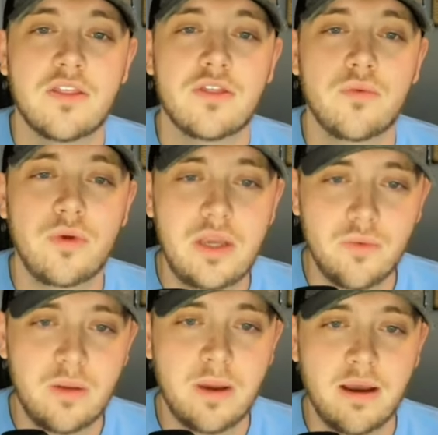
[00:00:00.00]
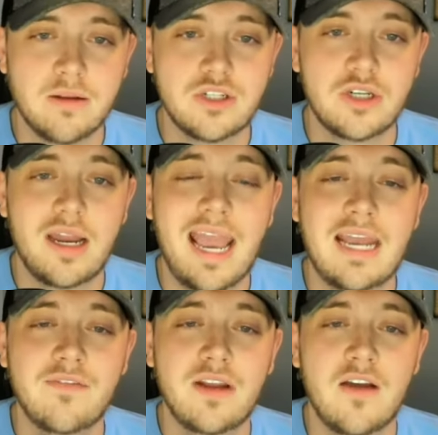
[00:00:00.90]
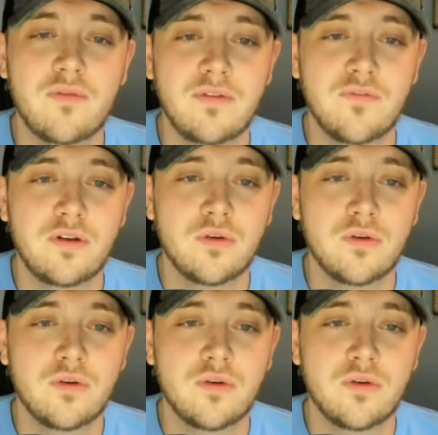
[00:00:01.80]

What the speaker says: 3 rebounds, shot 8 of 9 from the free